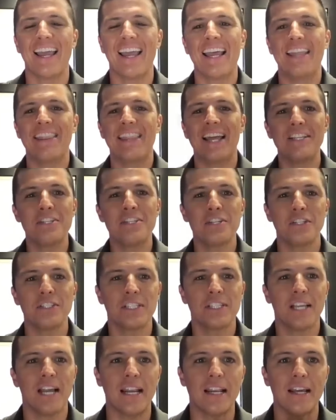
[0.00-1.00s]
And that's
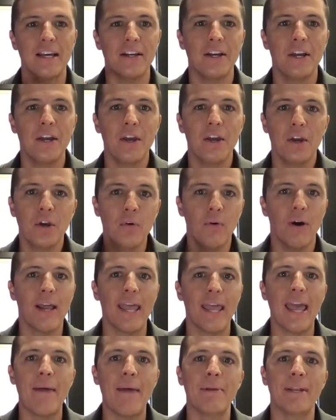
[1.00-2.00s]
just kind of who I
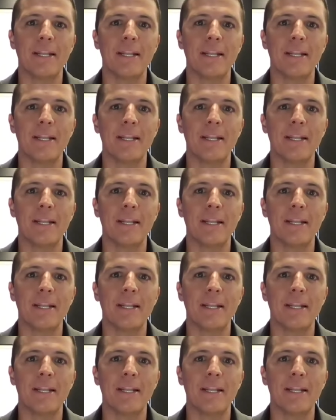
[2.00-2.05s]
am.